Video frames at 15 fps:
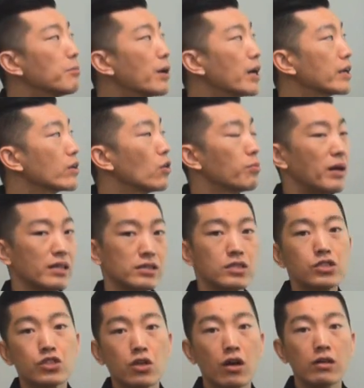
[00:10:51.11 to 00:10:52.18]
but
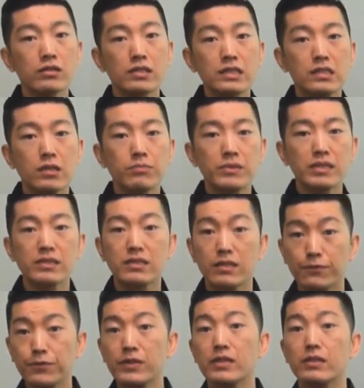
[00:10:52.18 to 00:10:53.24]
Obasi Shaw did something
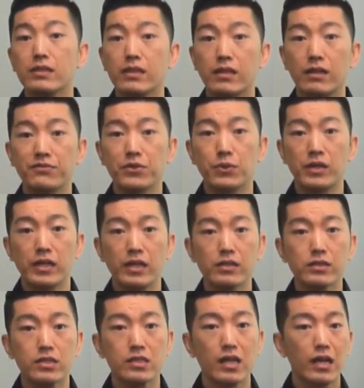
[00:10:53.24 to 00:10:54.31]
different than everyone
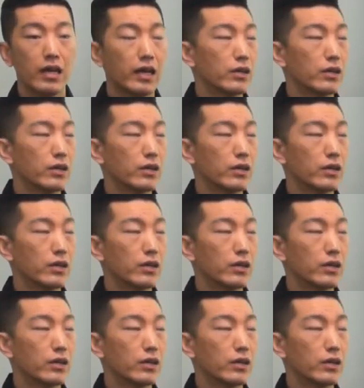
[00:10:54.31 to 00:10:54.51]
else.